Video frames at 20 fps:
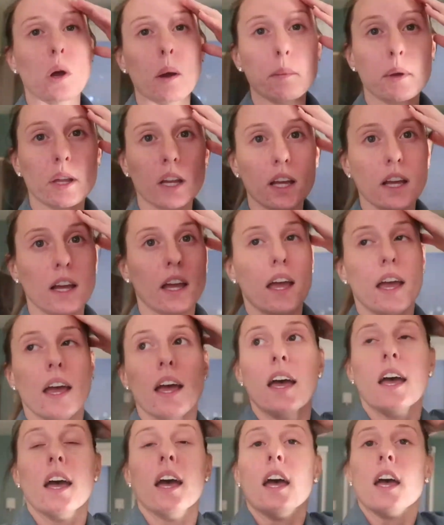So I'm gonna
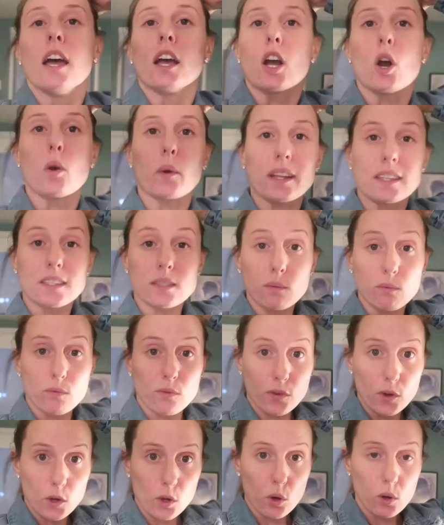go get some
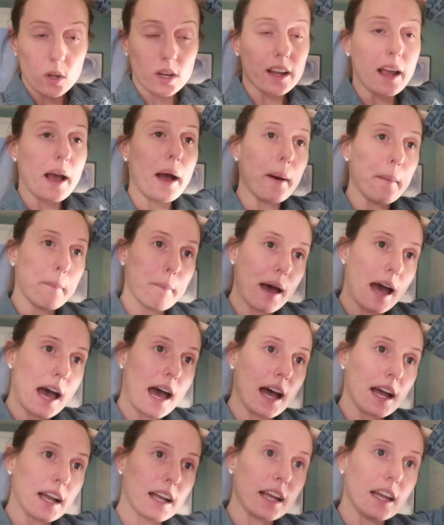food, come
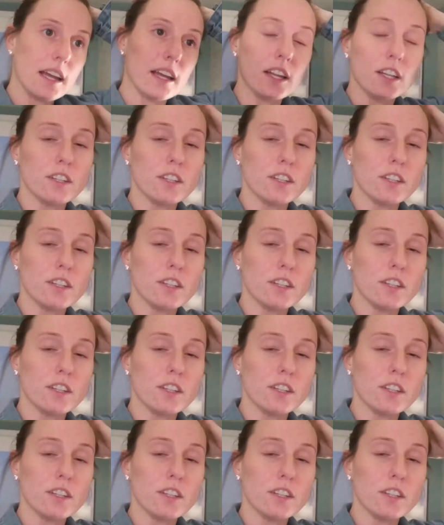back,